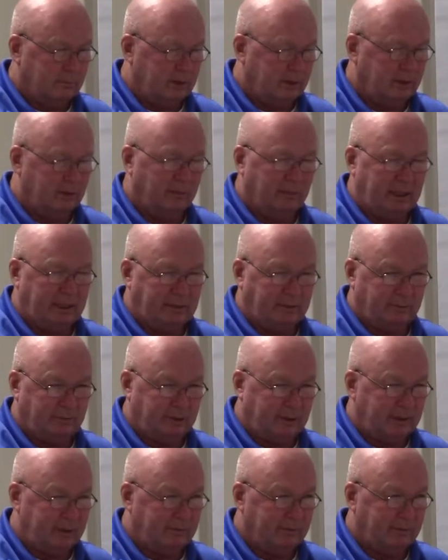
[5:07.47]
in a
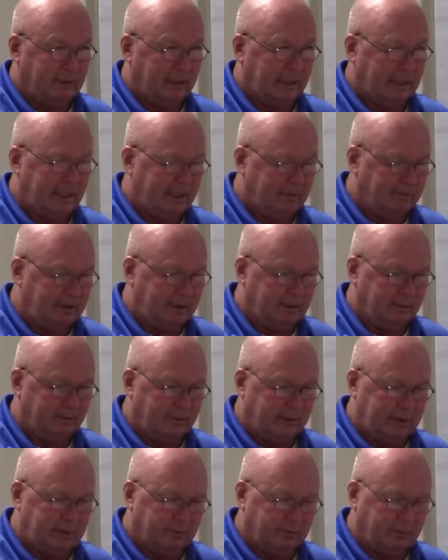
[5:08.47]
raceway, so they gotta be in a
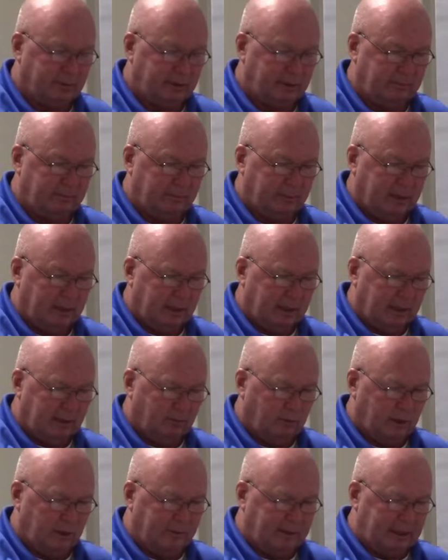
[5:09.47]
raceway.
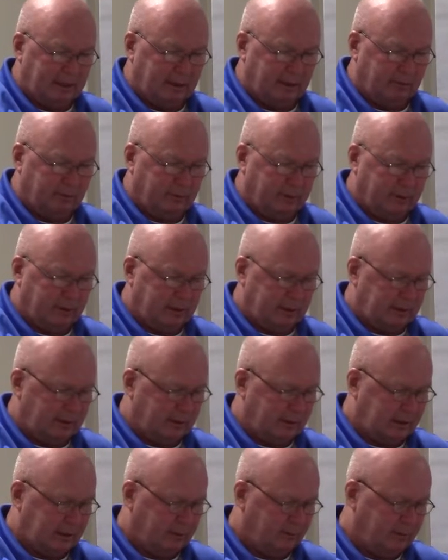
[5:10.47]
We'll go back and we'll look at the
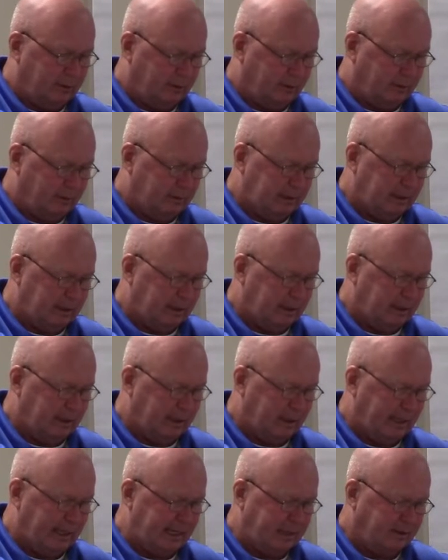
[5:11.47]
code here in a minute. And
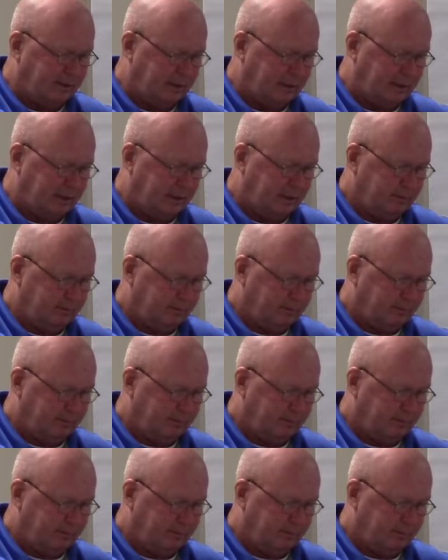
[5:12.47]
the last thing,